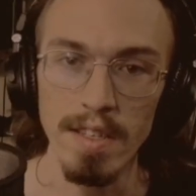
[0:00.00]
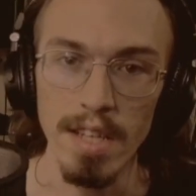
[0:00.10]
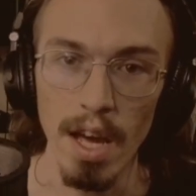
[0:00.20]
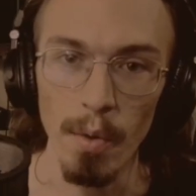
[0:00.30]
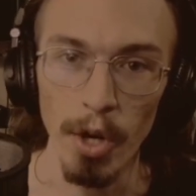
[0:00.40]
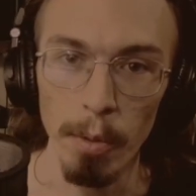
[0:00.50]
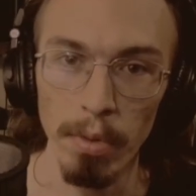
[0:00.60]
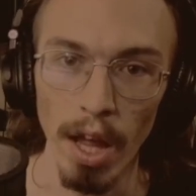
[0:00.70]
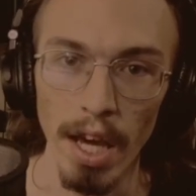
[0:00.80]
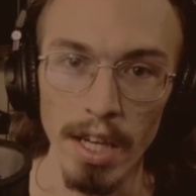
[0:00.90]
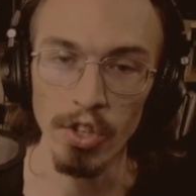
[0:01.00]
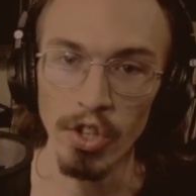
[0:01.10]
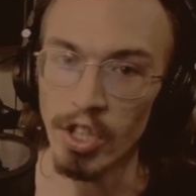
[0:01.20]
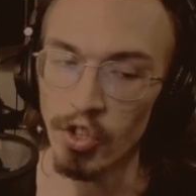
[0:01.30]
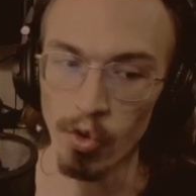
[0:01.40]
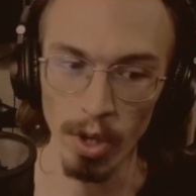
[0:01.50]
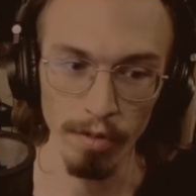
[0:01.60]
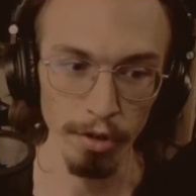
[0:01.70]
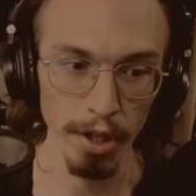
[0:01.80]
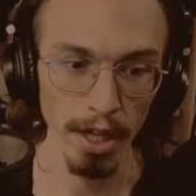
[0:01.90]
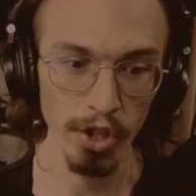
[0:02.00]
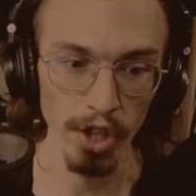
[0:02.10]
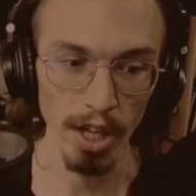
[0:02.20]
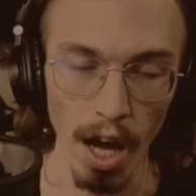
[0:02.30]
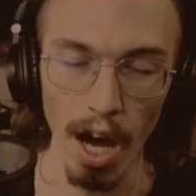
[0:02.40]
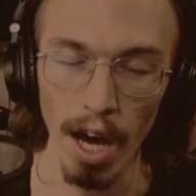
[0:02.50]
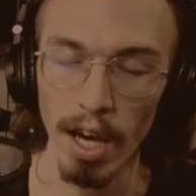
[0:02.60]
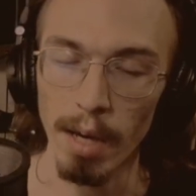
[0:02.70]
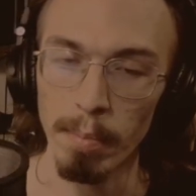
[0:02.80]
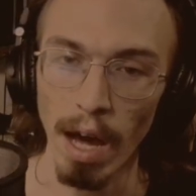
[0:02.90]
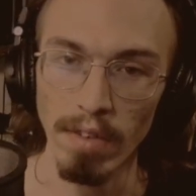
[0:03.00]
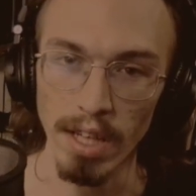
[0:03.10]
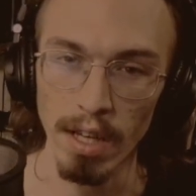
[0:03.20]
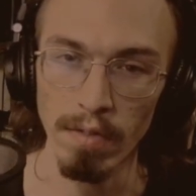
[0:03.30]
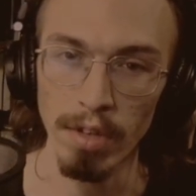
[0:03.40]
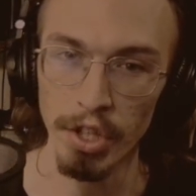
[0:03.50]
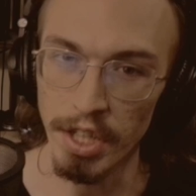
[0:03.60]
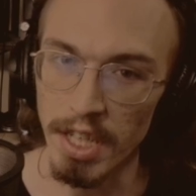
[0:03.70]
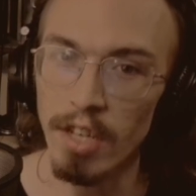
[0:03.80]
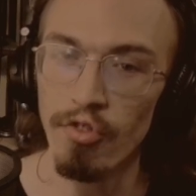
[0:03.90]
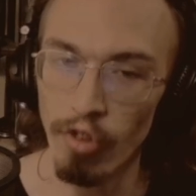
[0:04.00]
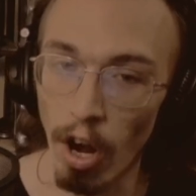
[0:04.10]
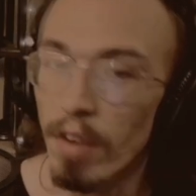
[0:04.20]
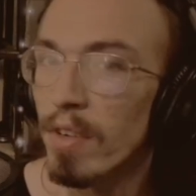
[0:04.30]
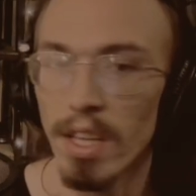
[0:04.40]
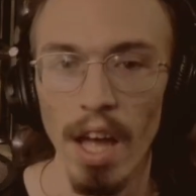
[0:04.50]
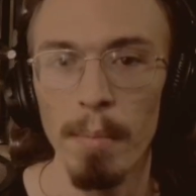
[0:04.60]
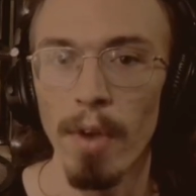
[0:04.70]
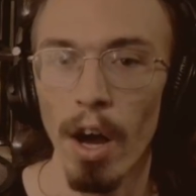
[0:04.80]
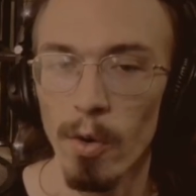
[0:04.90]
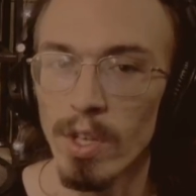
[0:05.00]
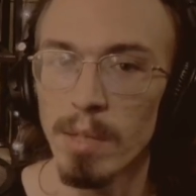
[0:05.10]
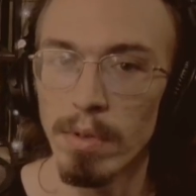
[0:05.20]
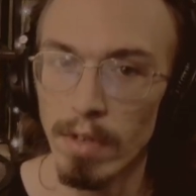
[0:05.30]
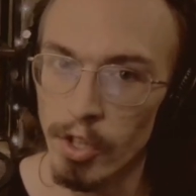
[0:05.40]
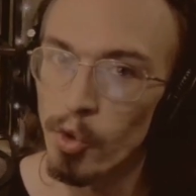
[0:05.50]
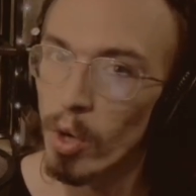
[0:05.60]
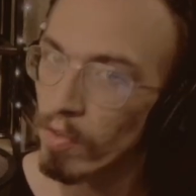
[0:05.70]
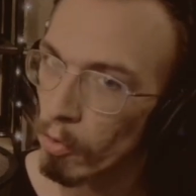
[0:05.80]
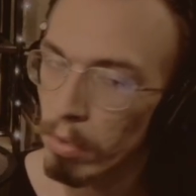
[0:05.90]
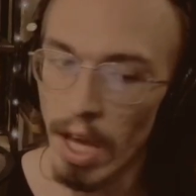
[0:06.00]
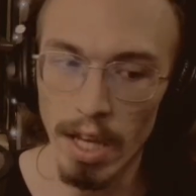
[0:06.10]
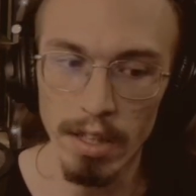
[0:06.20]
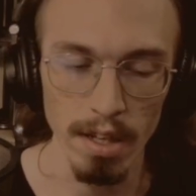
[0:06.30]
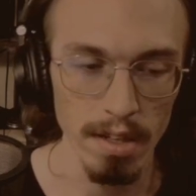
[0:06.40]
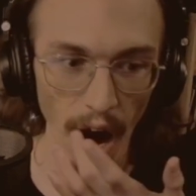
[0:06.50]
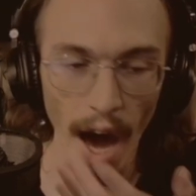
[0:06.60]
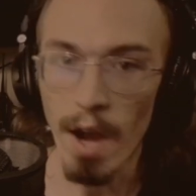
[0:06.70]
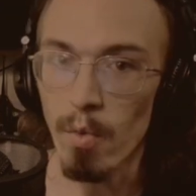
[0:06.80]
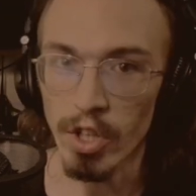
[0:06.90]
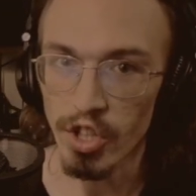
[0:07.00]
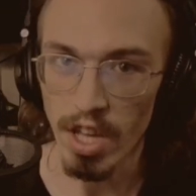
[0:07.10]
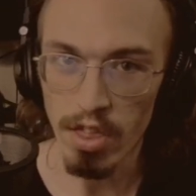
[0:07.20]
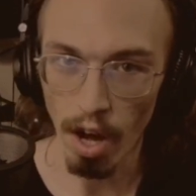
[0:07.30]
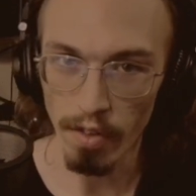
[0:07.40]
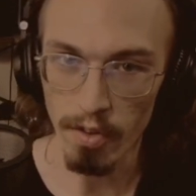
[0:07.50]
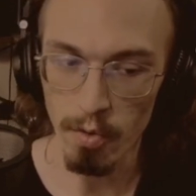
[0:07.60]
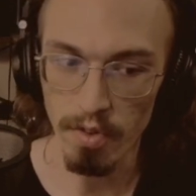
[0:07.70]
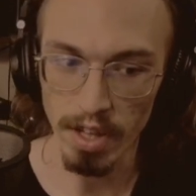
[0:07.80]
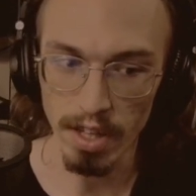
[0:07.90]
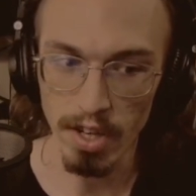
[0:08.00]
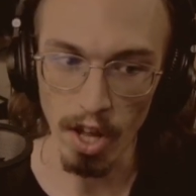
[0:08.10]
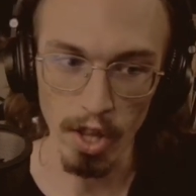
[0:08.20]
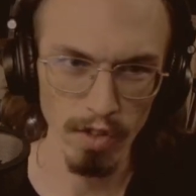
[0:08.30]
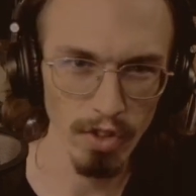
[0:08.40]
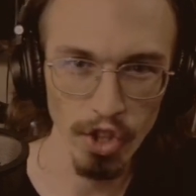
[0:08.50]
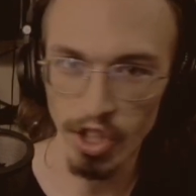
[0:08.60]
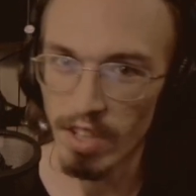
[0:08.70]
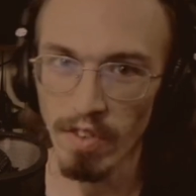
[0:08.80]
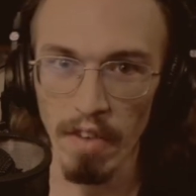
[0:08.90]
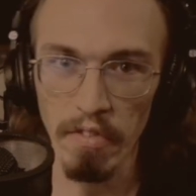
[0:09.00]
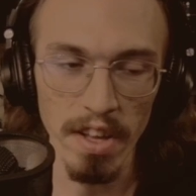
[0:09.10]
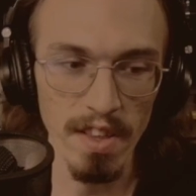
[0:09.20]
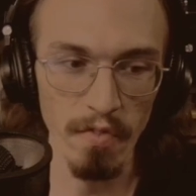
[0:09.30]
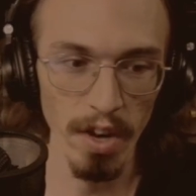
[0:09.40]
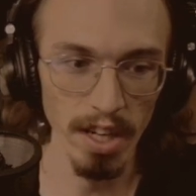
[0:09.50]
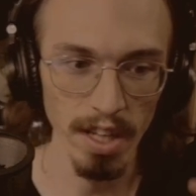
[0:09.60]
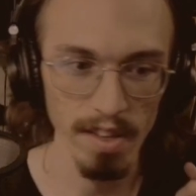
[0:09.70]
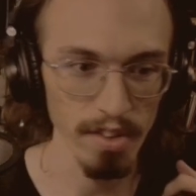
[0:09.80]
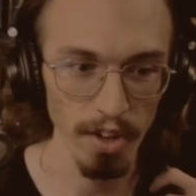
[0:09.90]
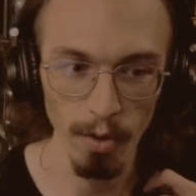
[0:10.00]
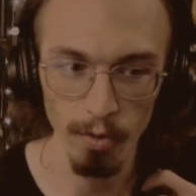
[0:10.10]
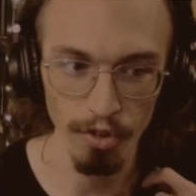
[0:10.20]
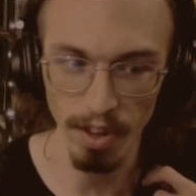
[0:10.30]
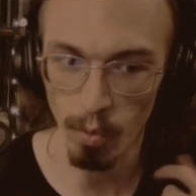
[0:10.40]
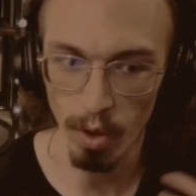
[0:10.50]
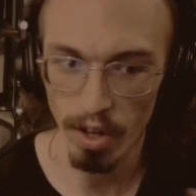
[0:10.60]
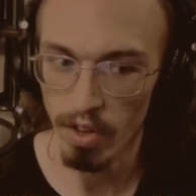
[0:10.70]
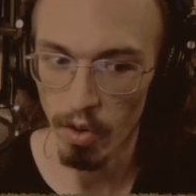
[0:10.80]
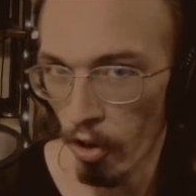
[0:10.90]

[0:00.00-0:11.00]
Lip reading: today we are playing the Joy of Creation. I am having a very strong feeling I'm not going to be very joyful playing this. I originally thought this was like another version of Five Nights at Freddy's, you know, just like one of those